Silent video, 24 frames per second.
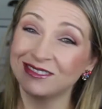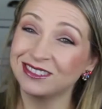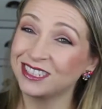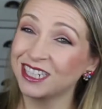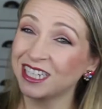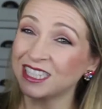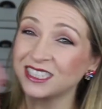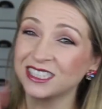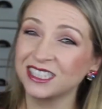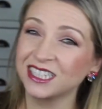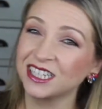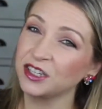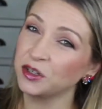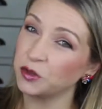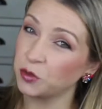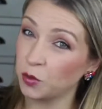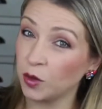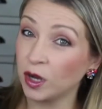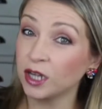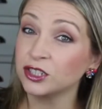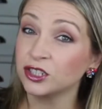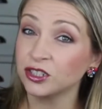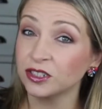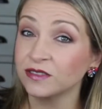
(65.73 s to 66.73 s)
Jessica,
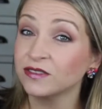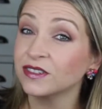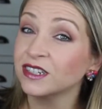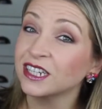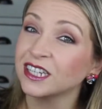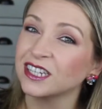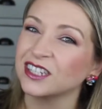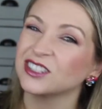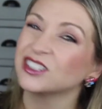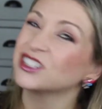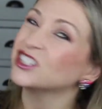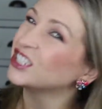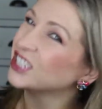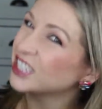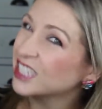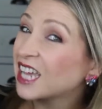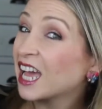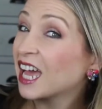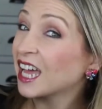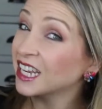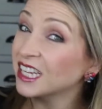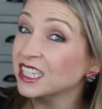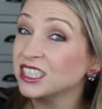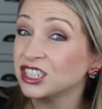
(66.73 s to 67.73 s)
watch her videos. She
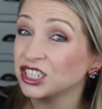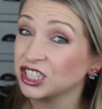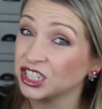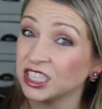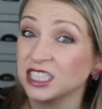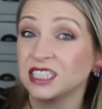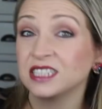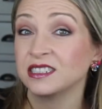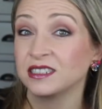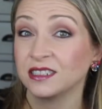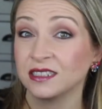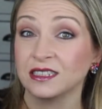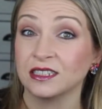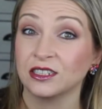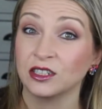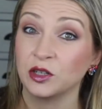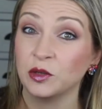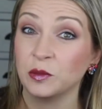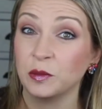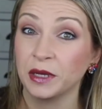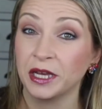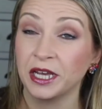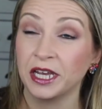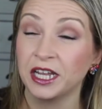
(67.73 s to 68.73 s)
kind of cheats a
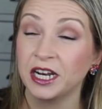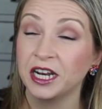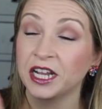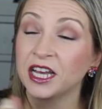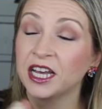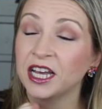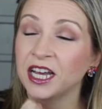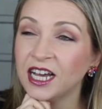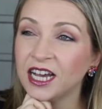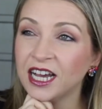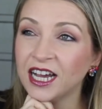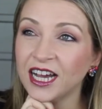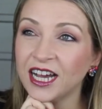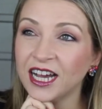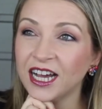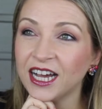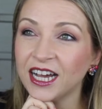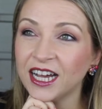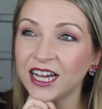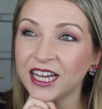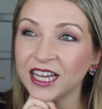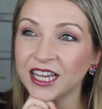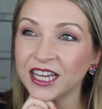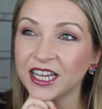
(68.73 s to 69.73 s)
little bit.
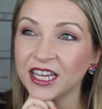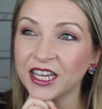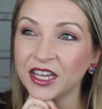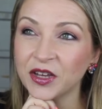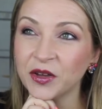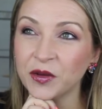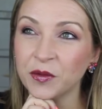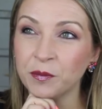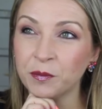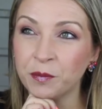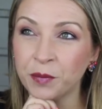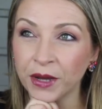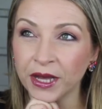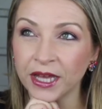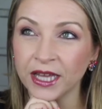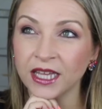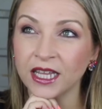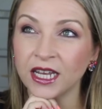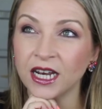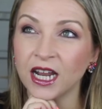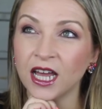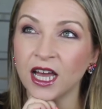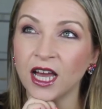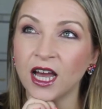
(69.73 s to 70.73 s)

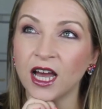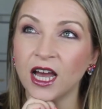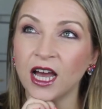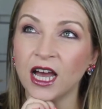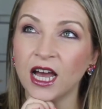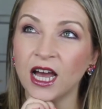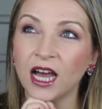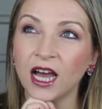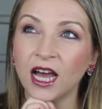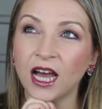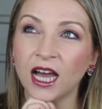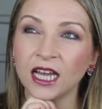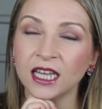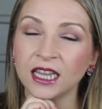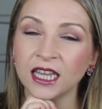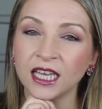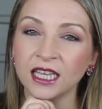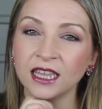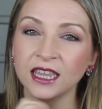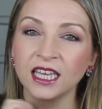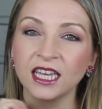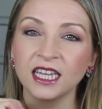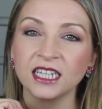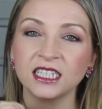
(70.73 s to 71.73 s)
But I
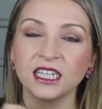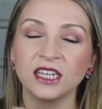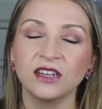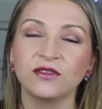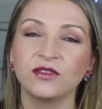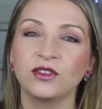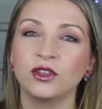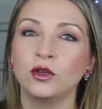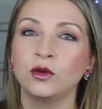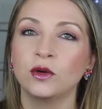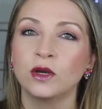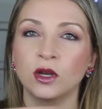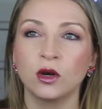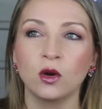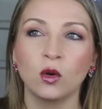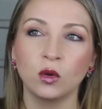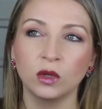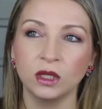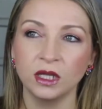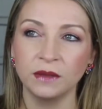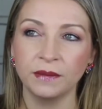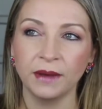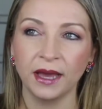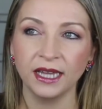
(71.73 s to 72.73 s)
like the idea of you can
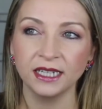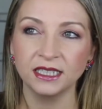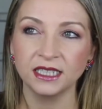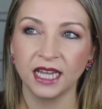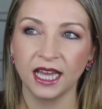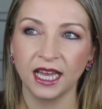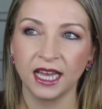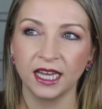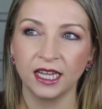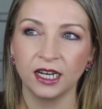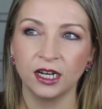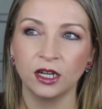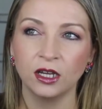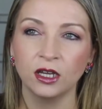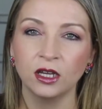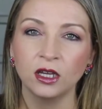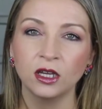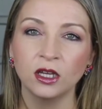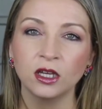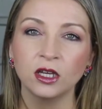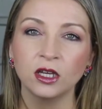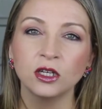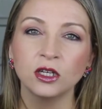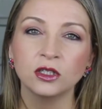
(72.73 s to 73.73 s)
only buy 10.
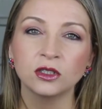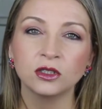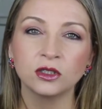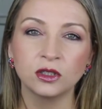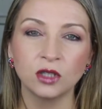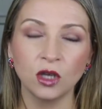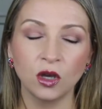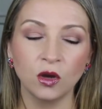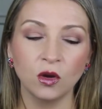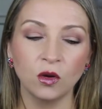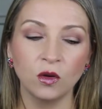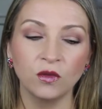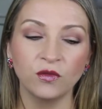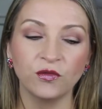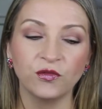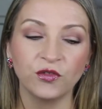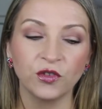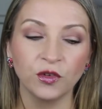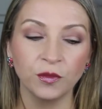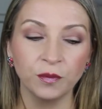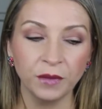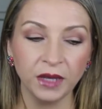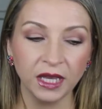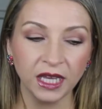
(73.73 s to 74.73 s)
So
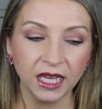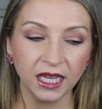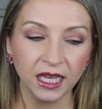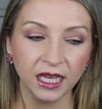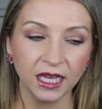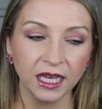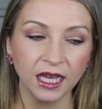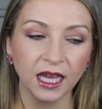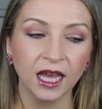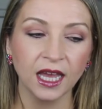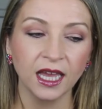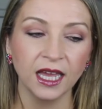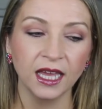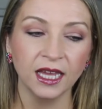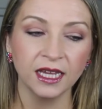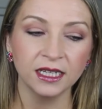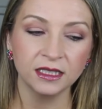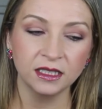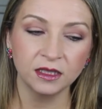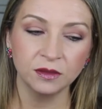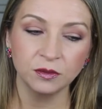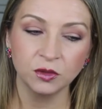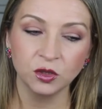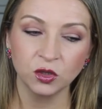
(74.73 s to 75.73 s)
for me, I
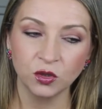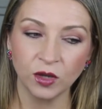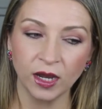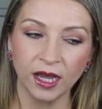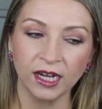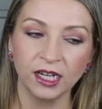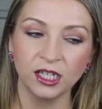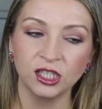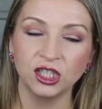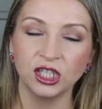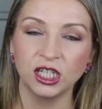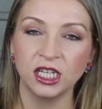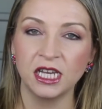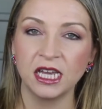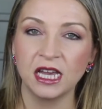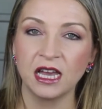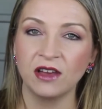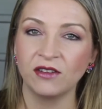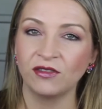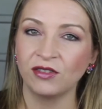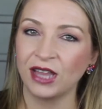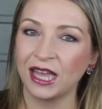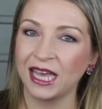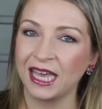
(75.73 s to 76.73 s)
had some strategy
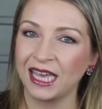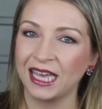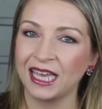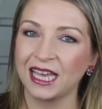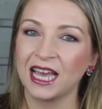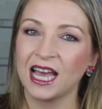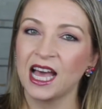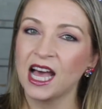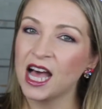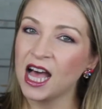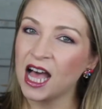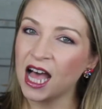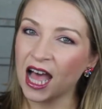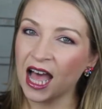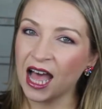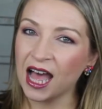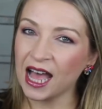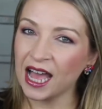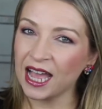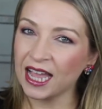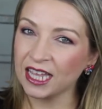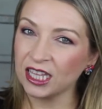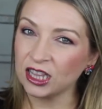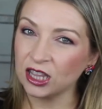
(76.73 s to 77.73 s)
of like
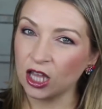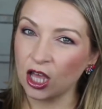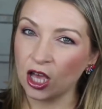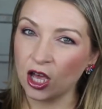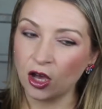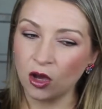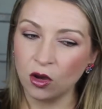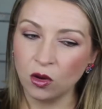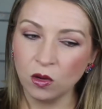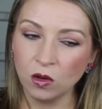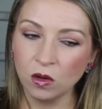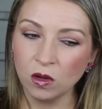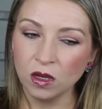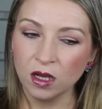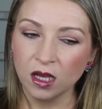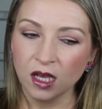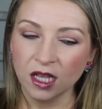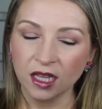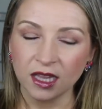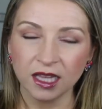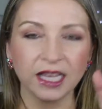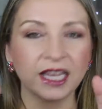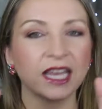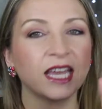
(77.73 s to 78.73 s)
high-low.
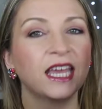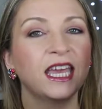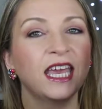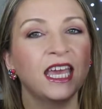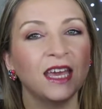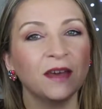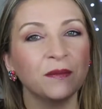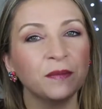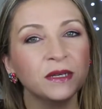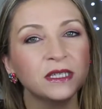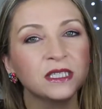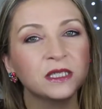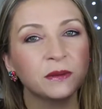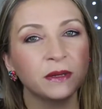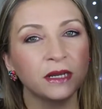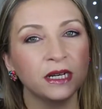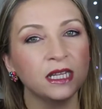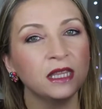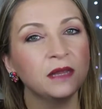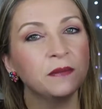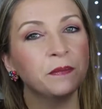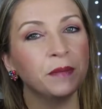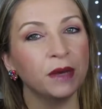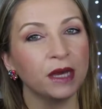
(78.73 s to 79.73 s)
Like I can't be
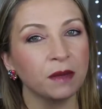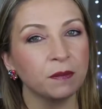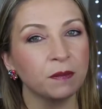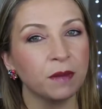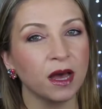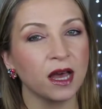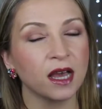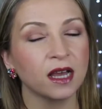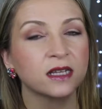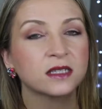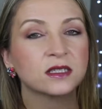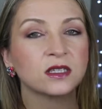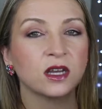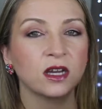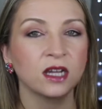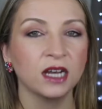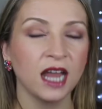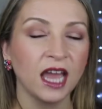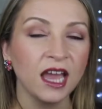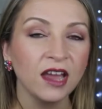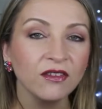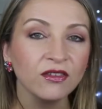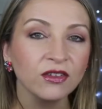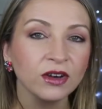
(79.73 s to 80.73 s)
spending the big bucks
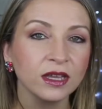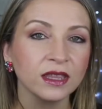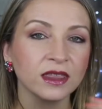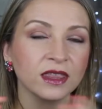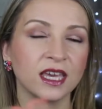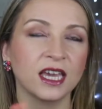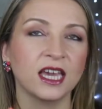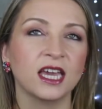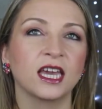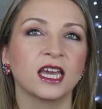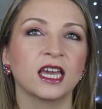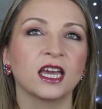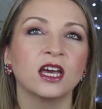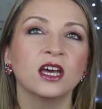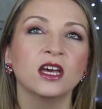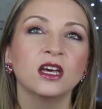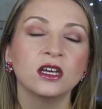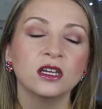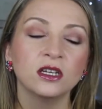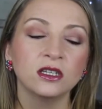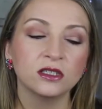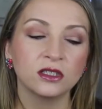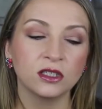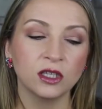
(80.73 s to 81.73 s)
on everything.
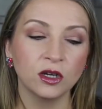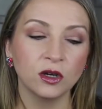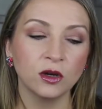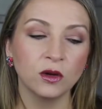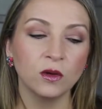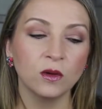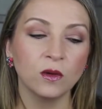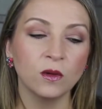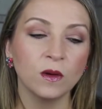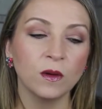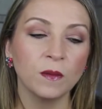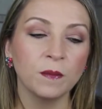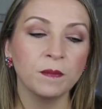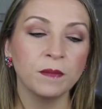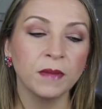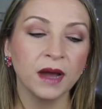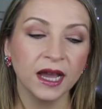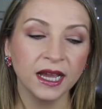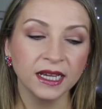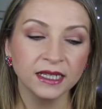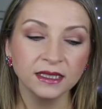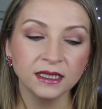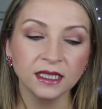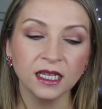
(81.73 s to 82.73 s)
So
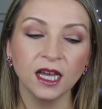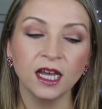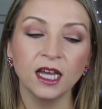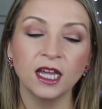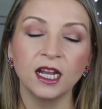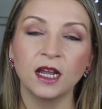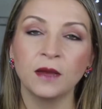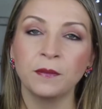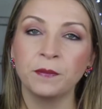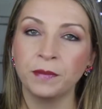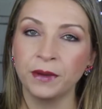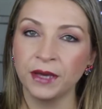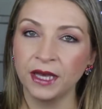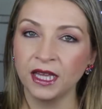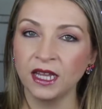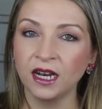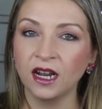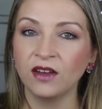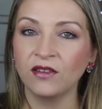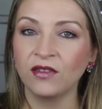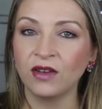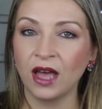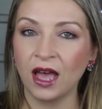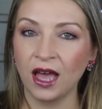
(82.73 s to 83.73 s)
mine's got a
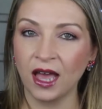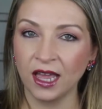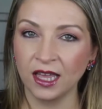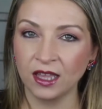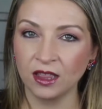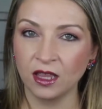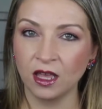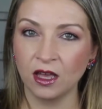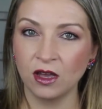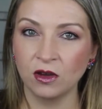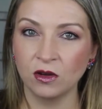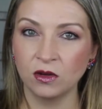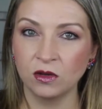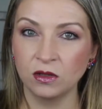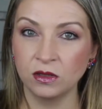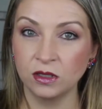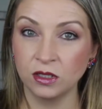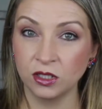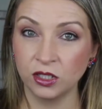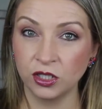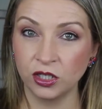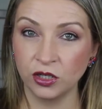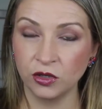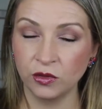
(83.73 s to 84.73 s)
bit of
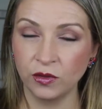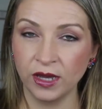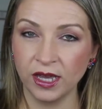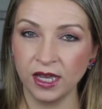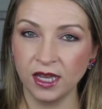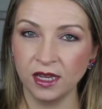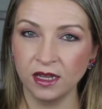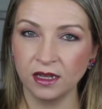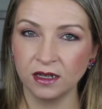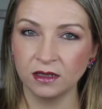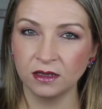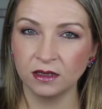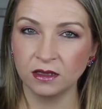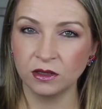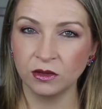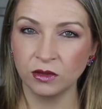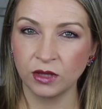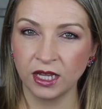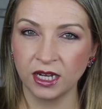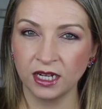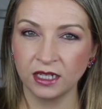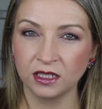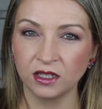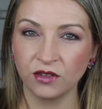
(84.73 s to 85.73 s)
high-low to it so
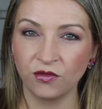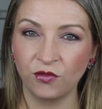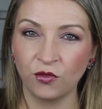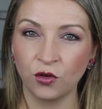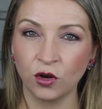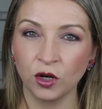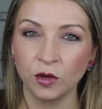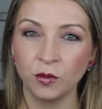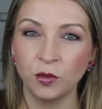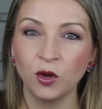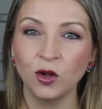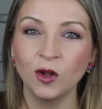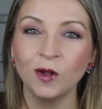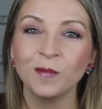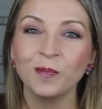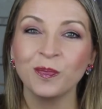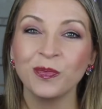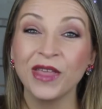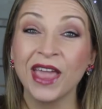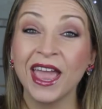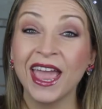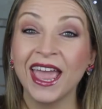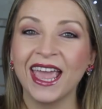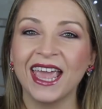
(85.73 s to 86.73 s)
that it's affordable.
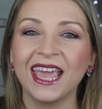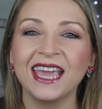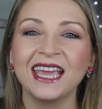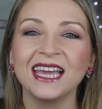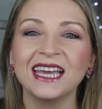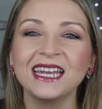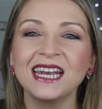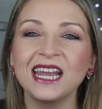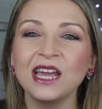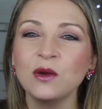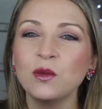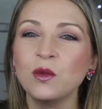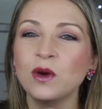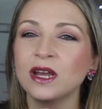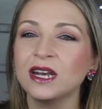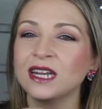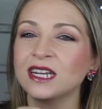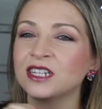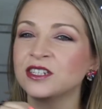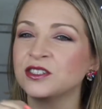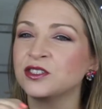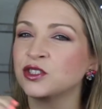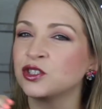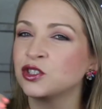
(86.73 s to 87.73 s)
And I
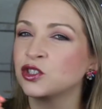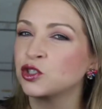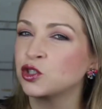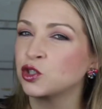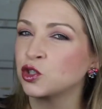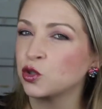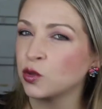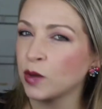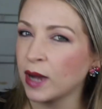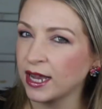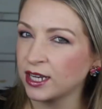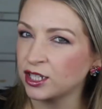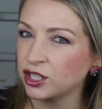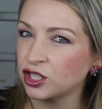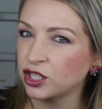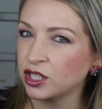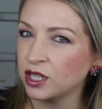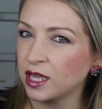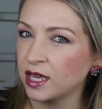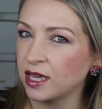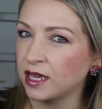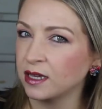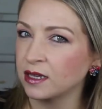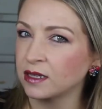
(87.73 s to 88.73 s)
wanted to stretch
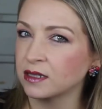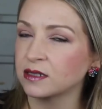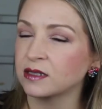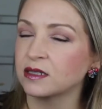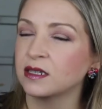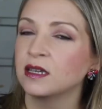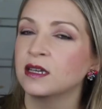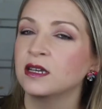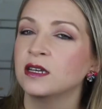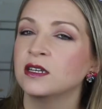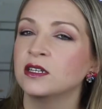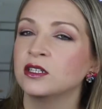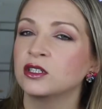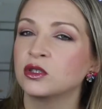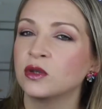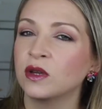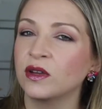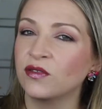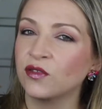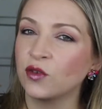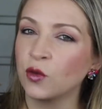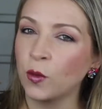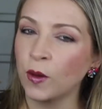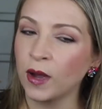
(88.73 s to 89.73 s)
things. So
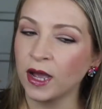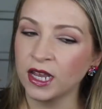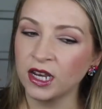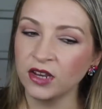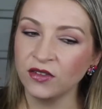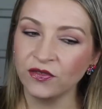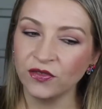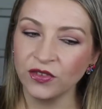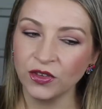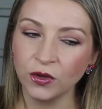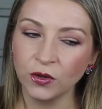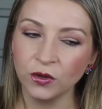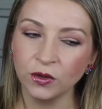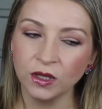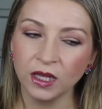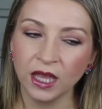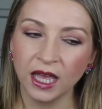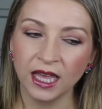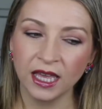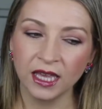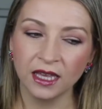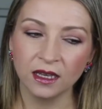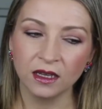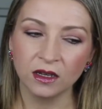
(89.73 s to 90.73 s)
I have quite a few or
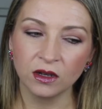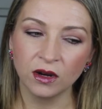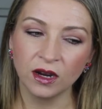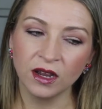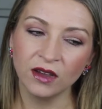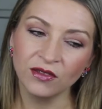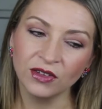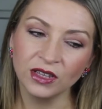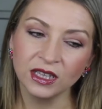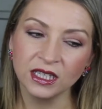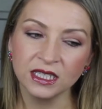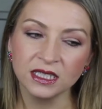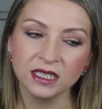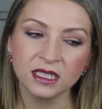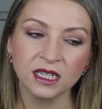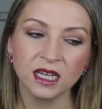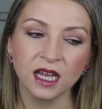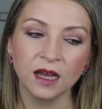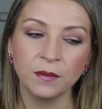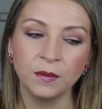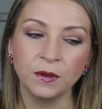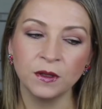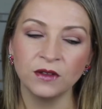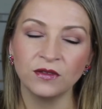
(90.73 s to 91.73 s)
I have at least a
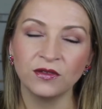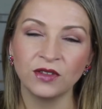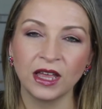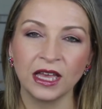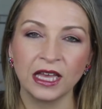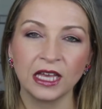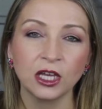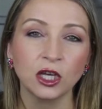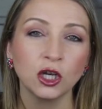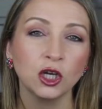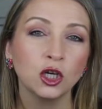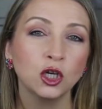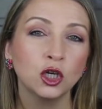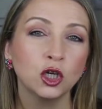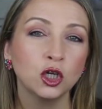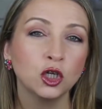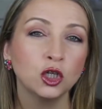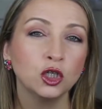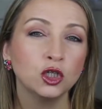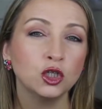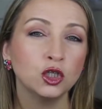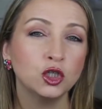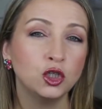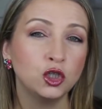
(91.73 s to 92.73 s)
couple of like
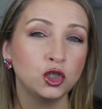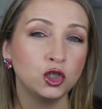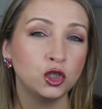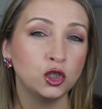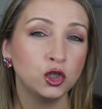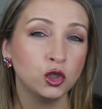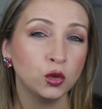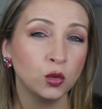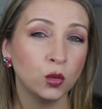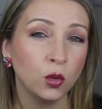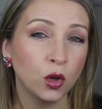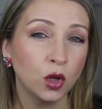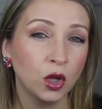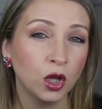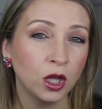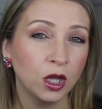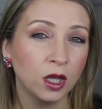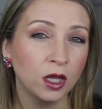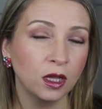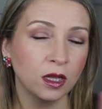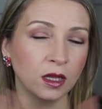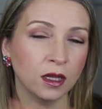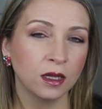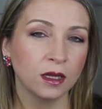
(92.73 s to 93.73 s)

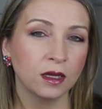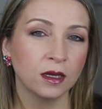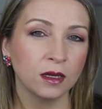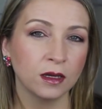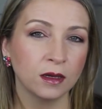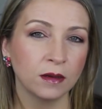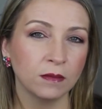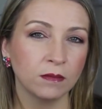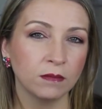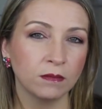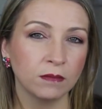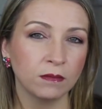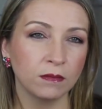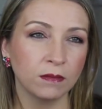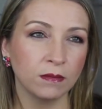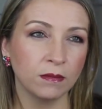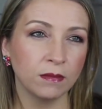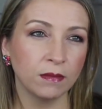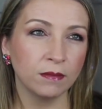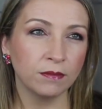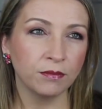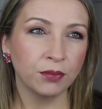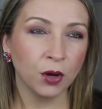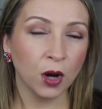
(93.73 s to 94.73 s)
dual
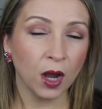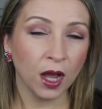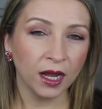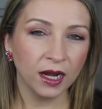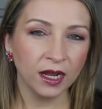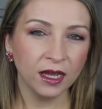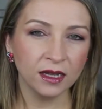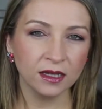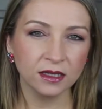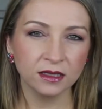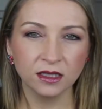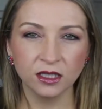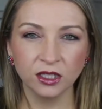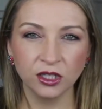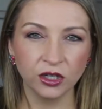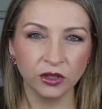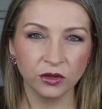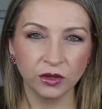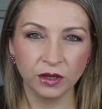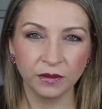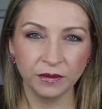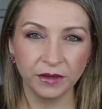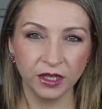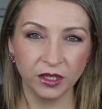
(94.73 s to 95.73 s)
products, you
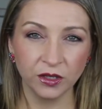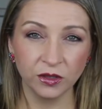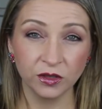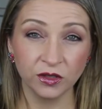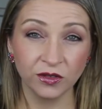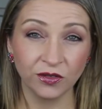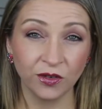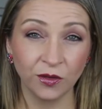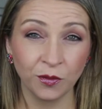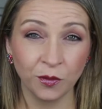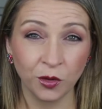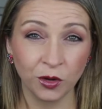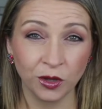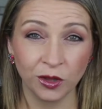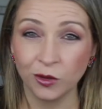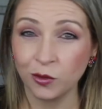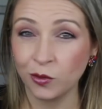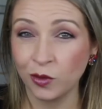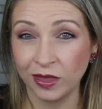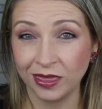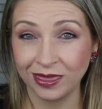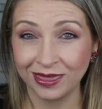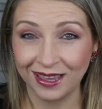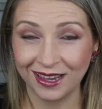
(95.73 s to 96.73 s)
know, can be used for more
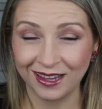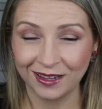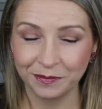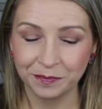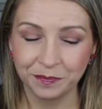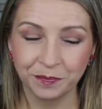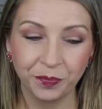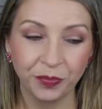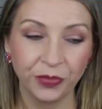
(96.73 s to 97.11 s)
than one thing.